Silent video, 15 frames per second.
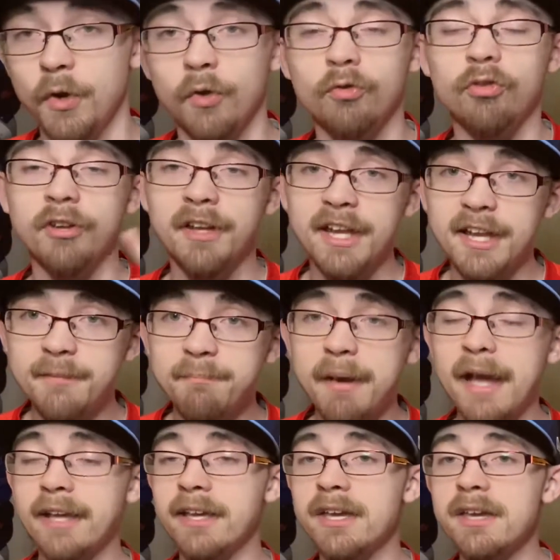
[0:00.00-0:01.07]
Janine
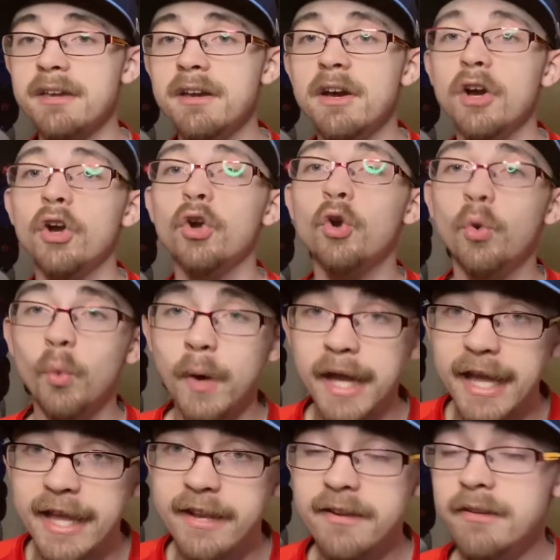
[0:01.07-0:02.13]
Beckie,
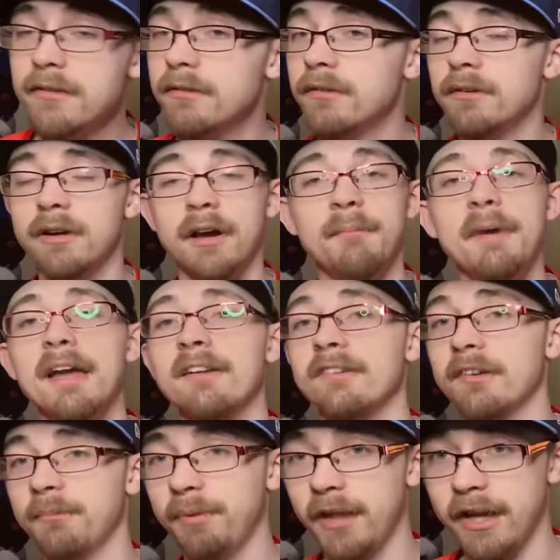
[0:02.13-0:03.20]
Quinn,
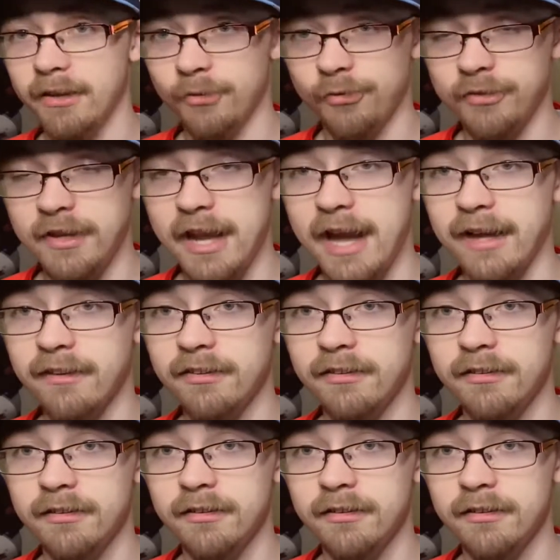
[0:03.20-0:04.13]
amazing players tonight.